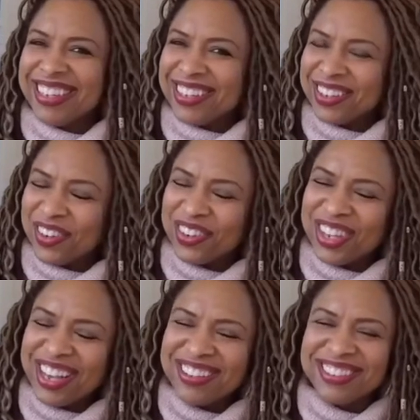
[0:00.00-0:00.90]
Go to
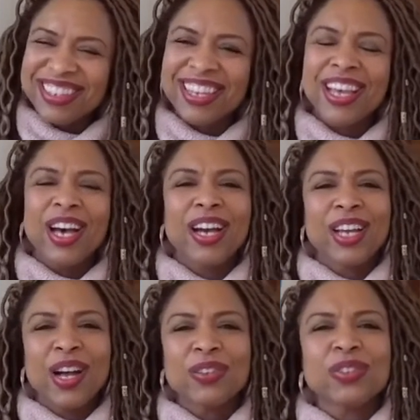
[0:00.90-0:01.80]
counseling. A
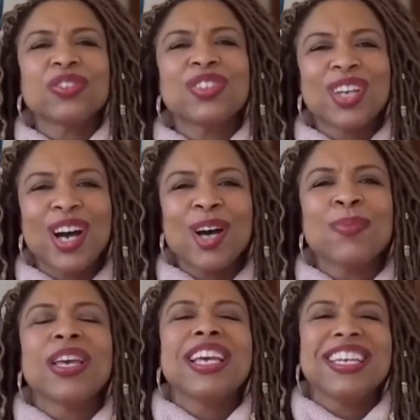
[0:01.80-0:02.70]
counselor's job
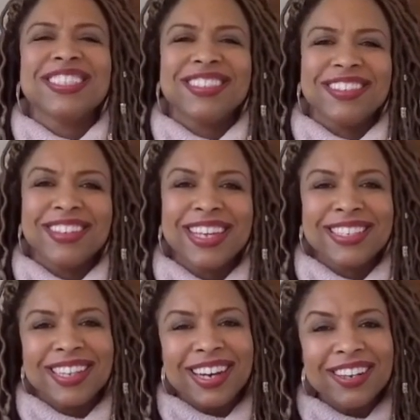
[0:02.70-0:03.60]
is to look at the
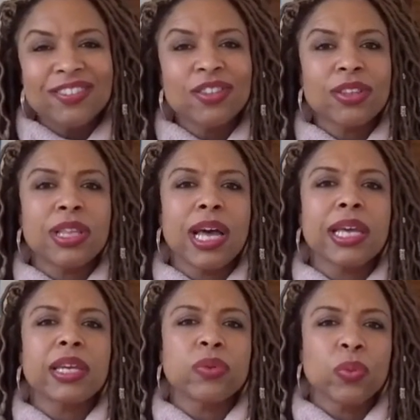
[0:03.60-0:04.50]

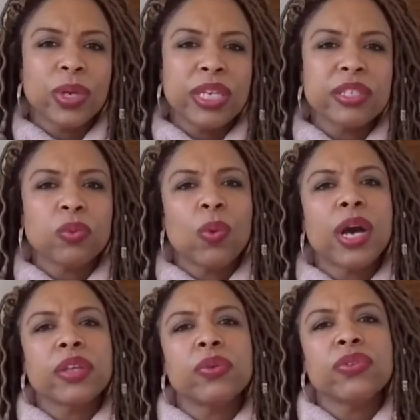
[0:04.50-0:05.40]
underlying reason why
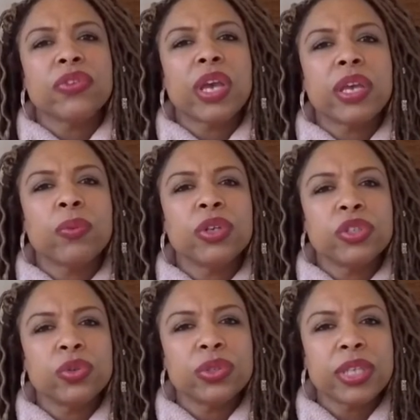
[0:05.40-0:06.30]
you say,
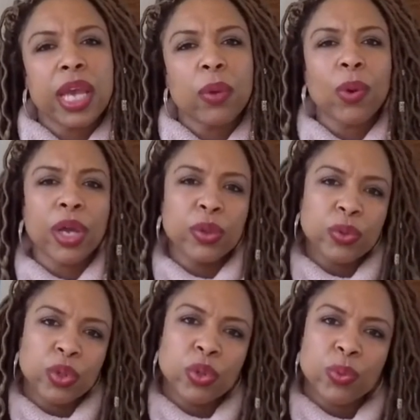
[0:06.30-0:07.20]
why you
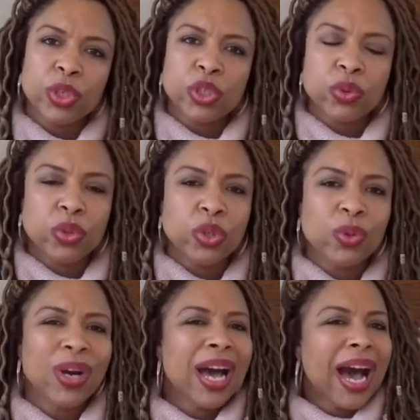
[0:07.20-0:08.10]
do what you do.
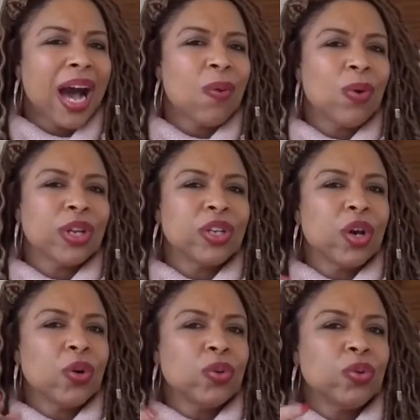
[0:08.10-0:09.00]
I want to
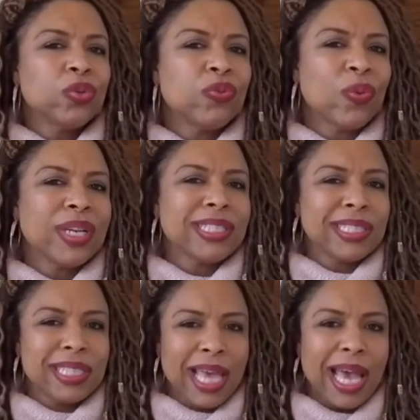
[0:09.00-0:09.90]
know whose voice is
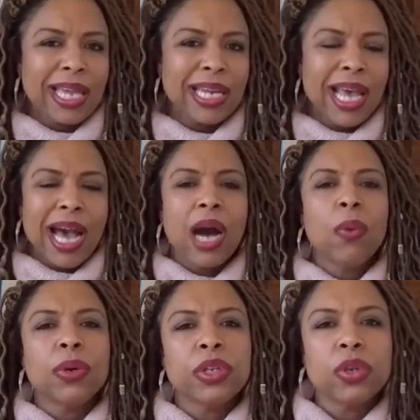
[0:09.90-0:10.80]
that. I
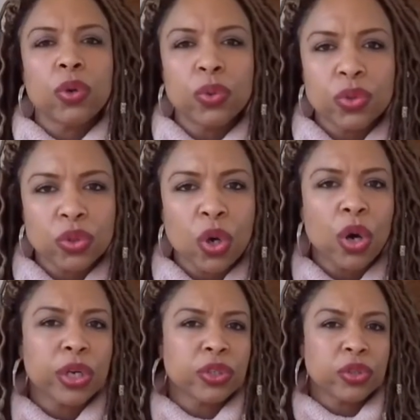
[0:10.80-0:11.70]
want to know who's
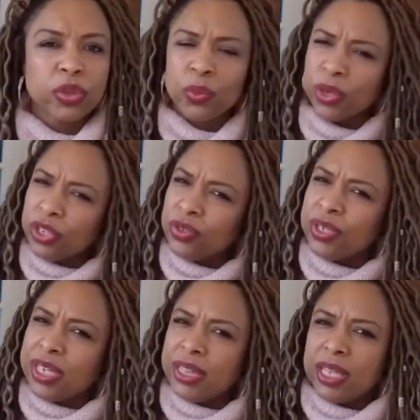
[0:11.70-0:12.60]
talking to you. Where did you
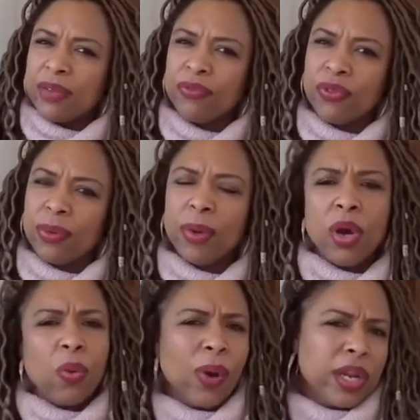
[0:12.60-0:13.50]
get that from?
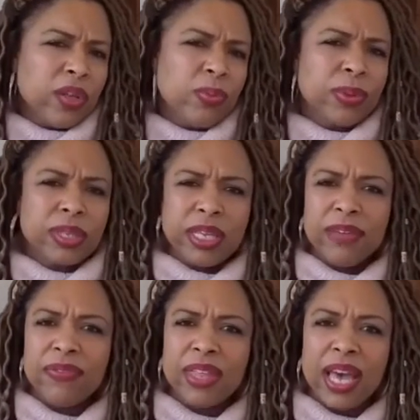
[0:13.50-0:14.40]
Why do you believe
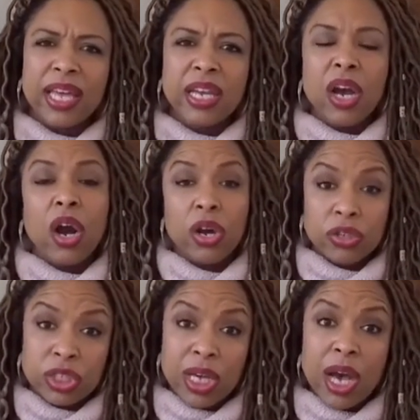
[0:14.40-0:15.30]
that? Our
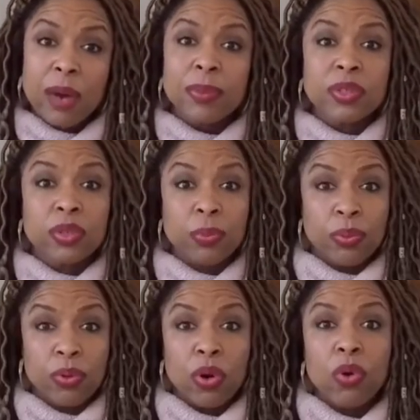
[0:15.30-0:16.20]
job is to
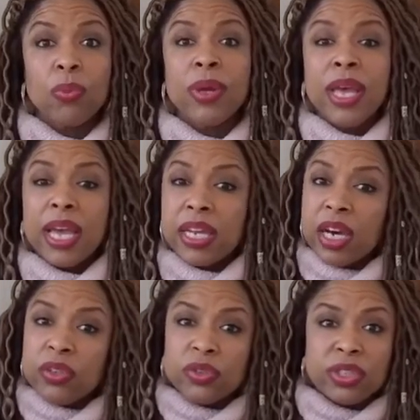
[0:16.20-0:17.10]
probe and
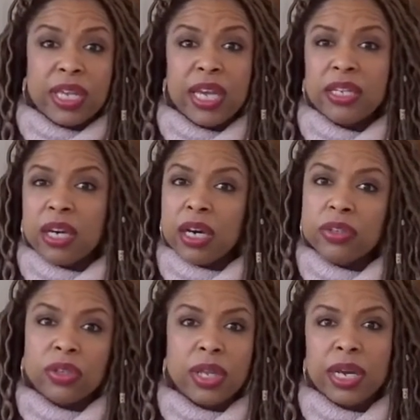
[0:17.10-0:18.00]
understand the
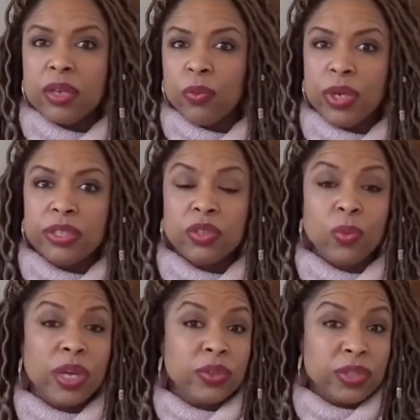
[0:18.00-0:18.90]
underlying reasons why
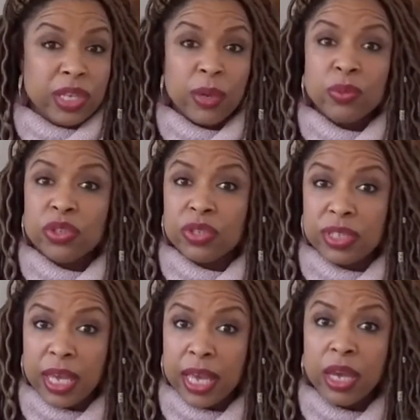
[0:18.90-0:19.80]
you say what you
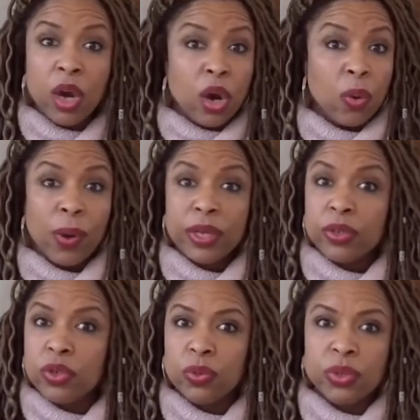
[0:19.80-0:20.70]
say, or why you
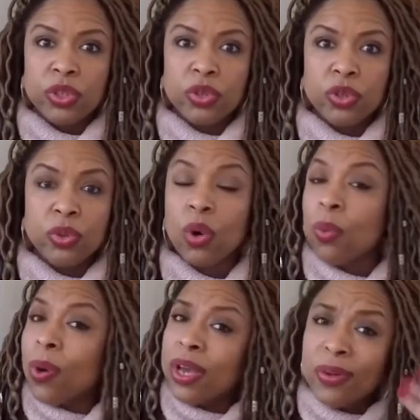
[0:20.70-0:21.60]
do what you do, or
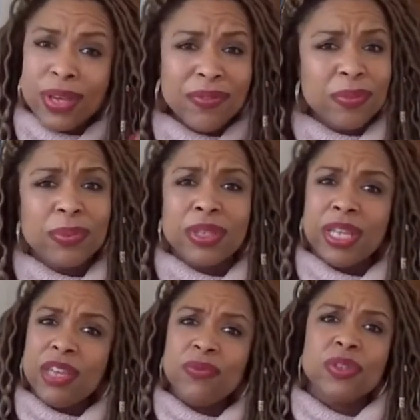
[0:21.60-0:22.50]
why you even
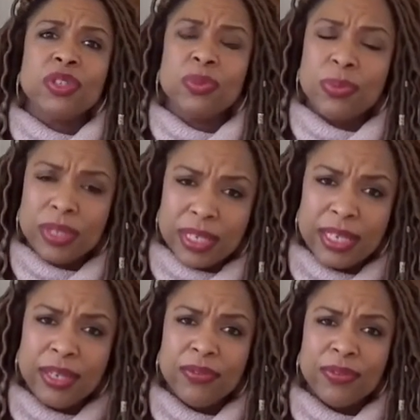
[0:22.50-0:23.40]
believe what you believe.